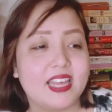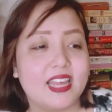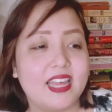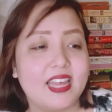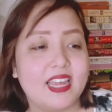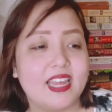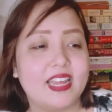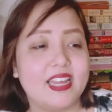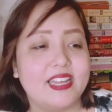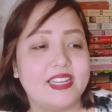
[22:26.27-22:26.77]

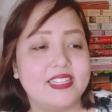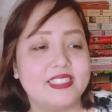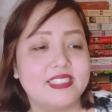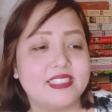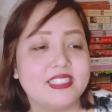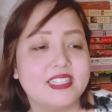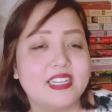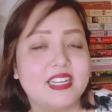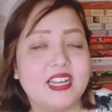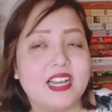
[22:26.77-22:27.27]

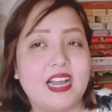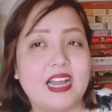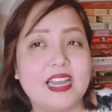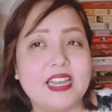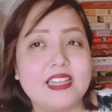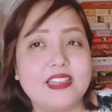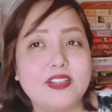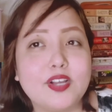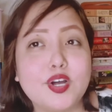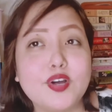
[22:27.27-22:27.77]
And
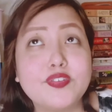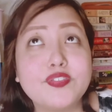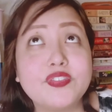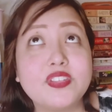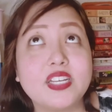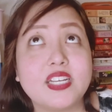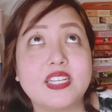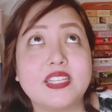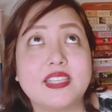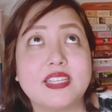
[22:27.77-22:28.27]
I
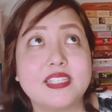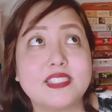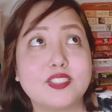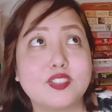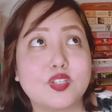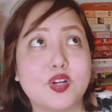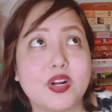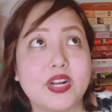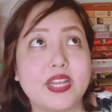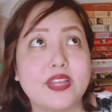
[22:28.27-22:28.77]
loved this
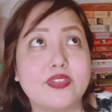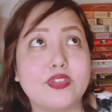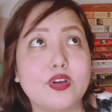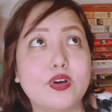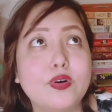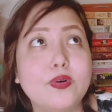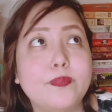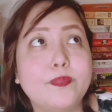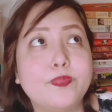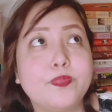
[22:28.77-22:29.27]
story,
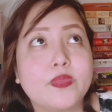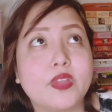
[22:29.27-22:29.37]
though